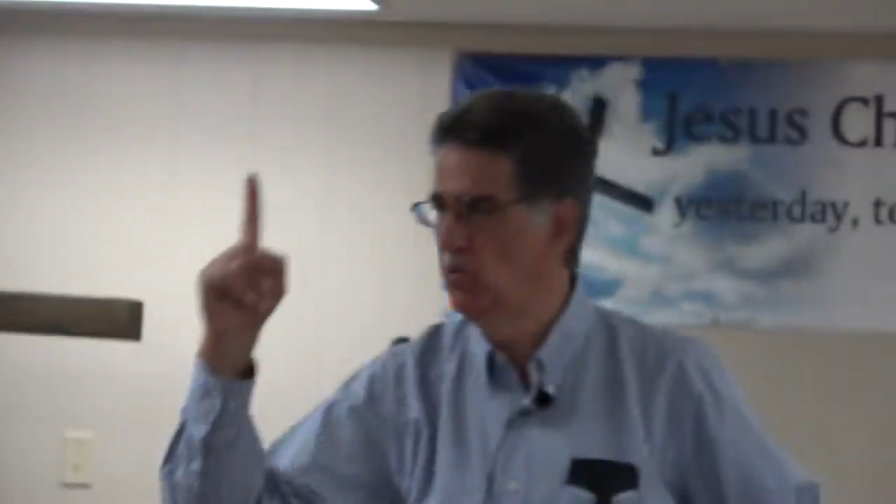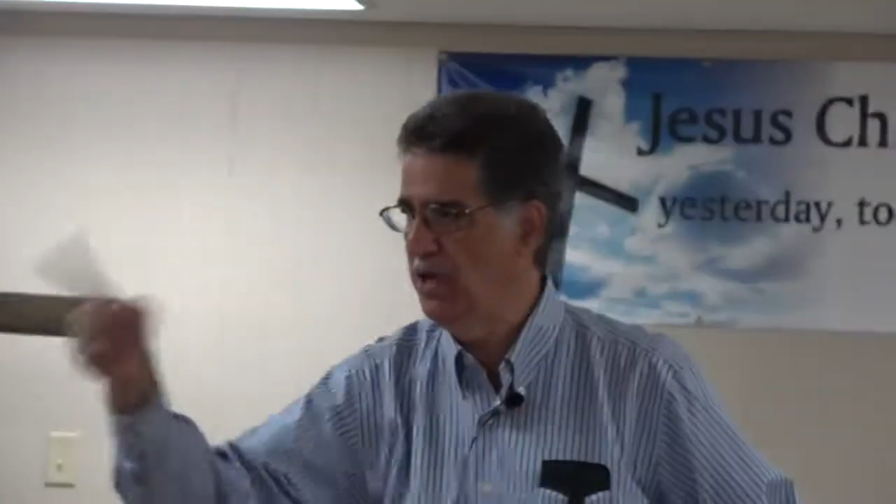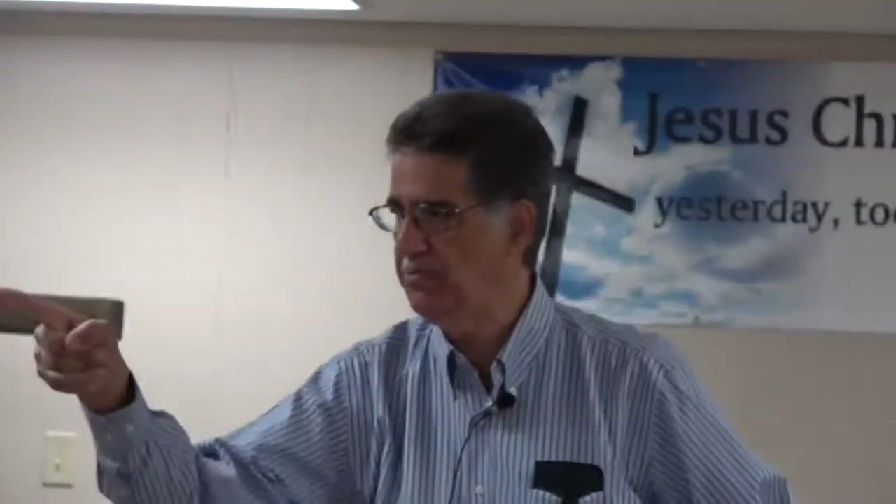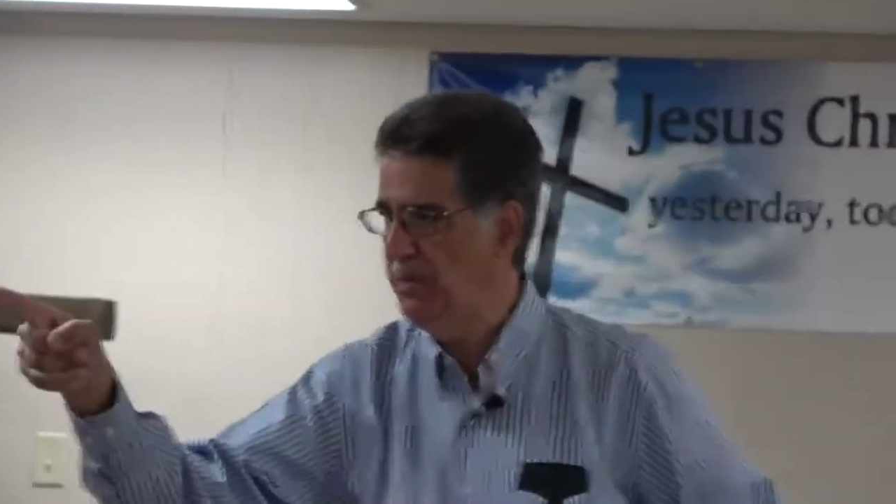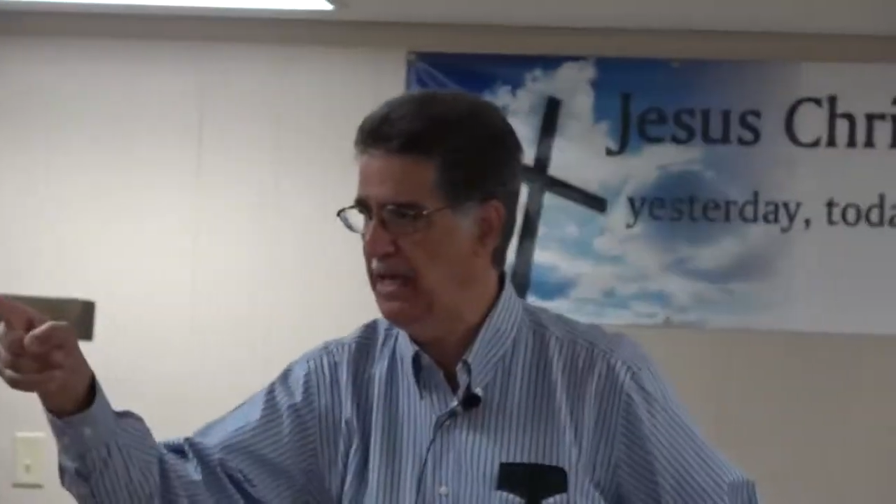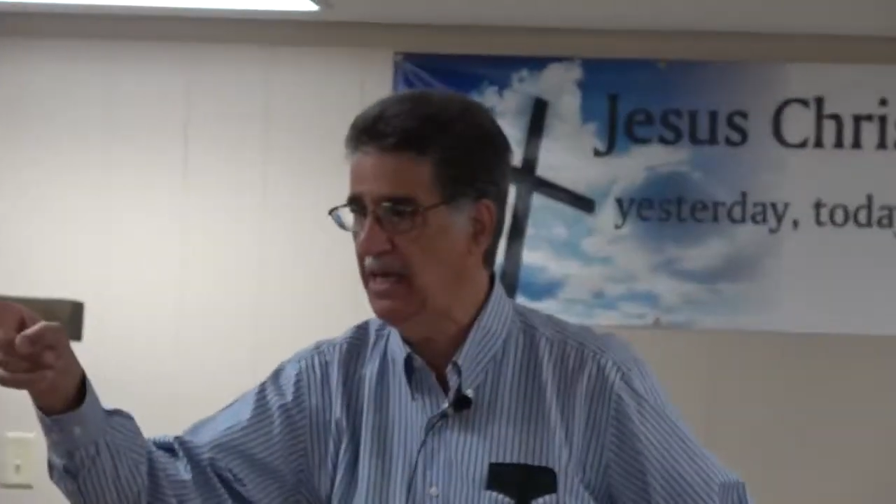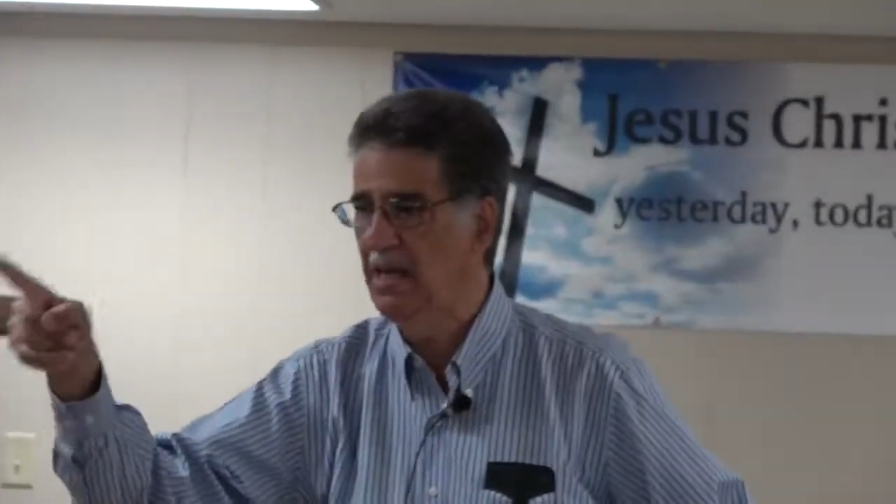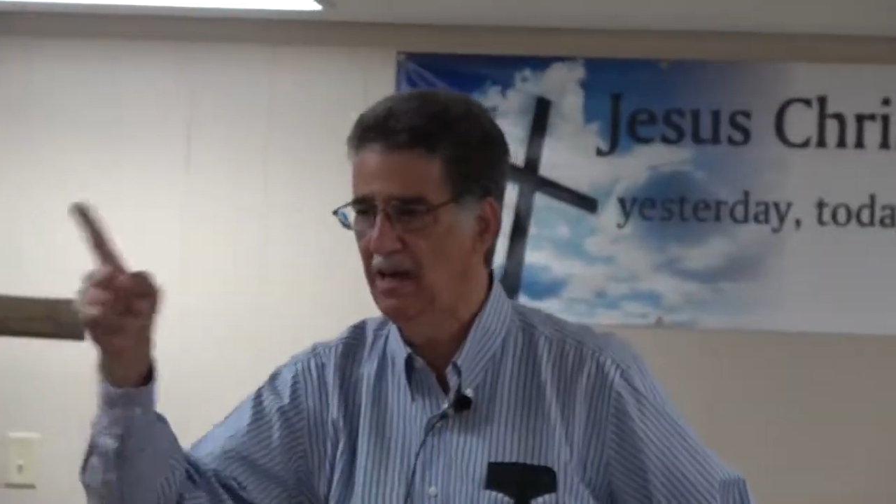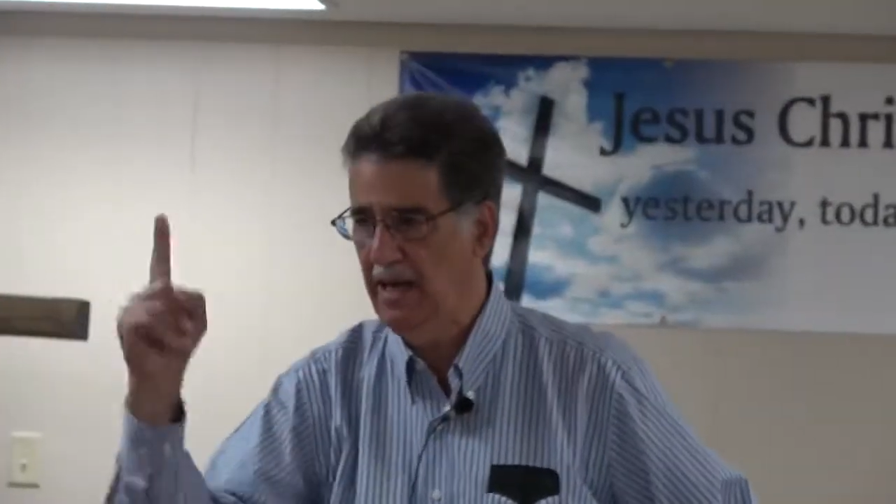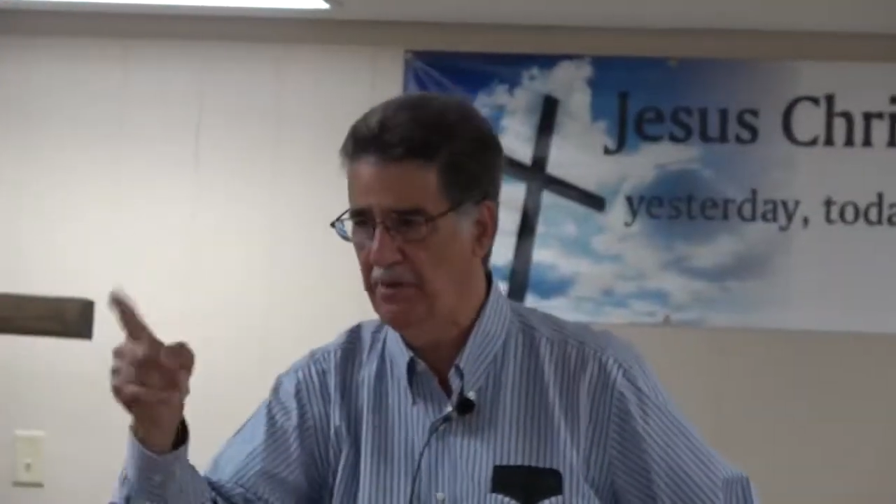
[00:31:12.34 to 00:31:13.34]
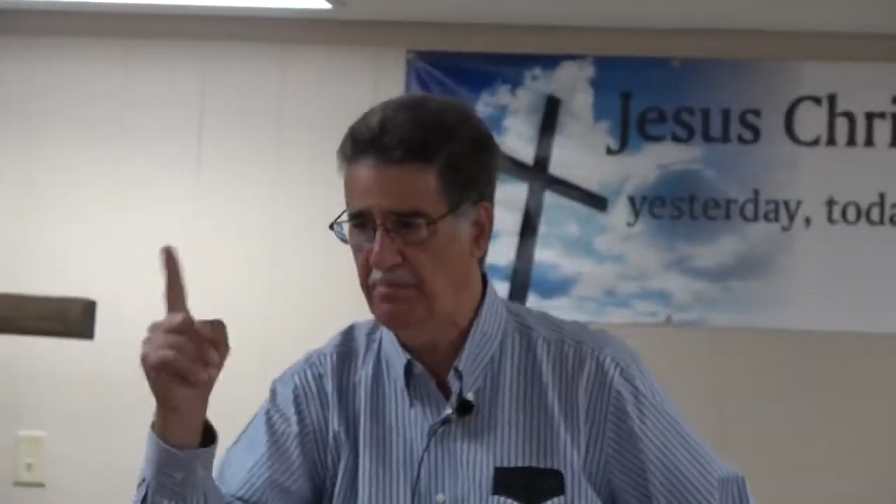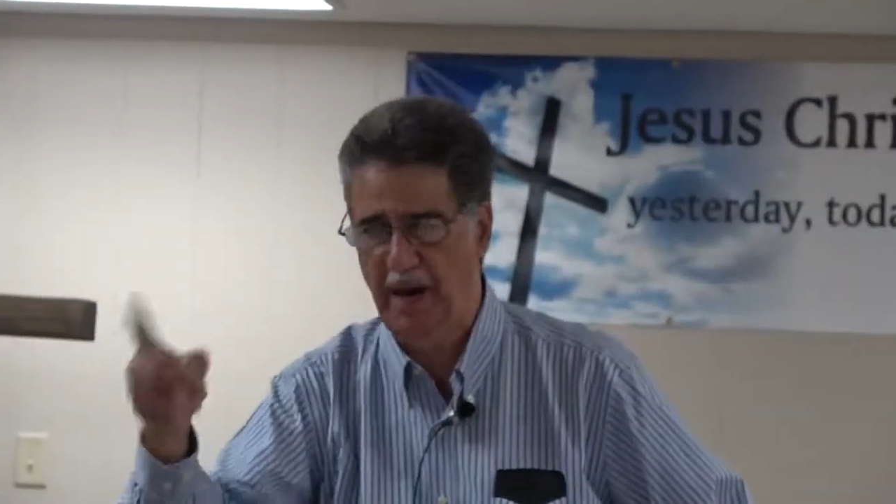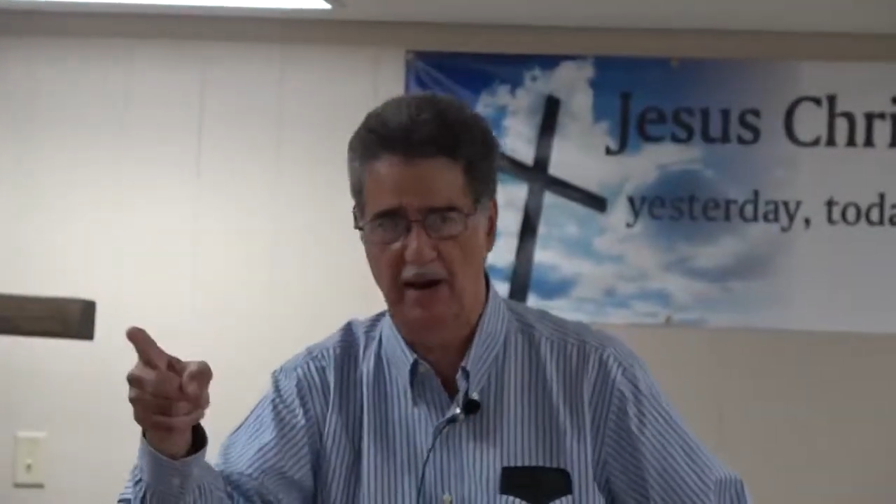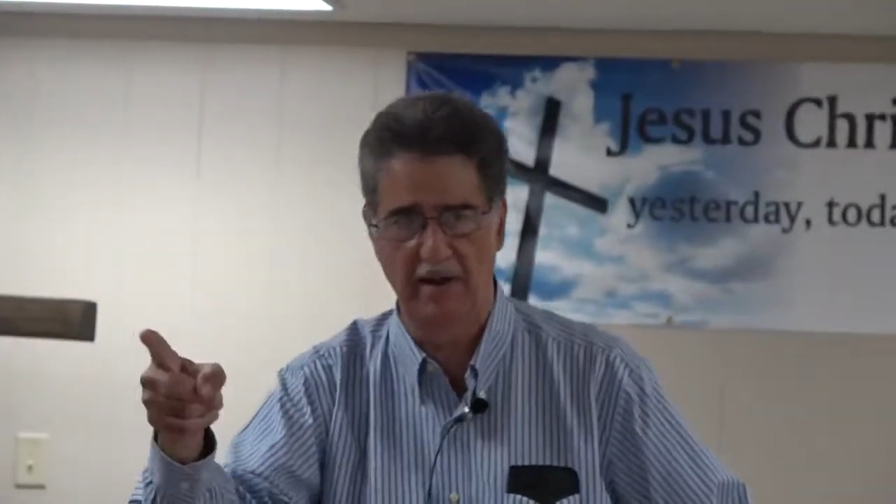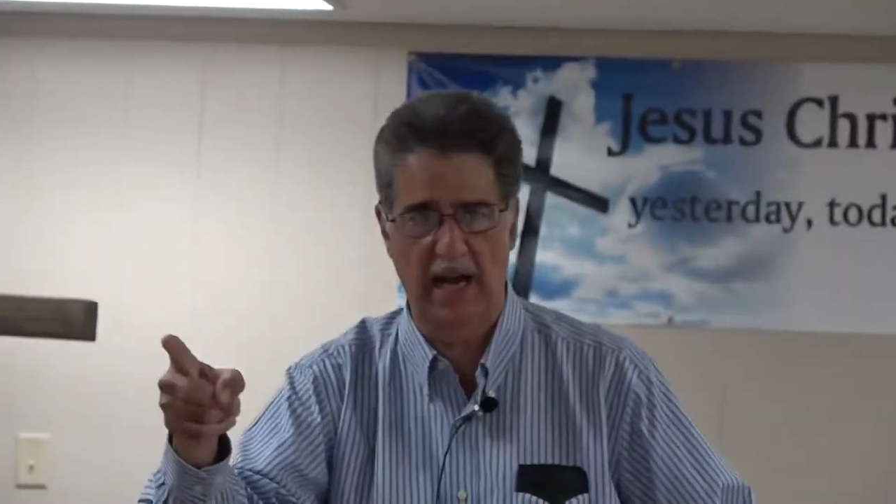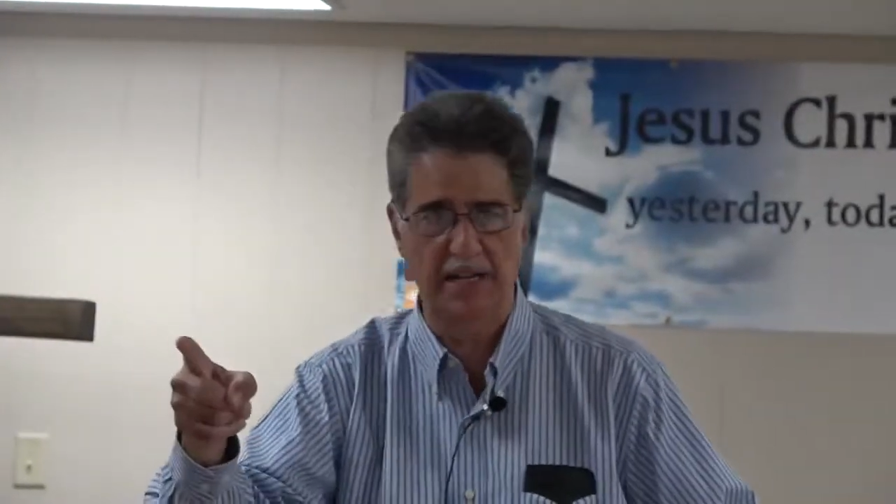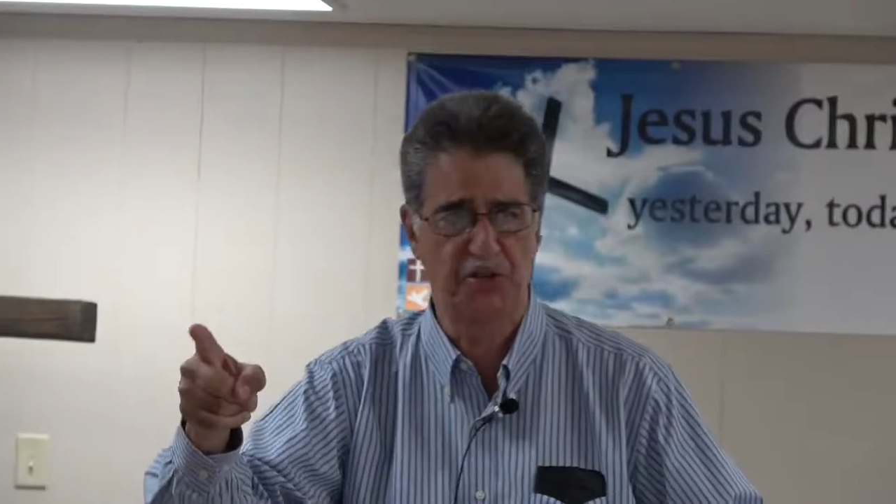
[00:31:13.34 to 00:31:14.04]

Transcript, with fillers: with me in paradise.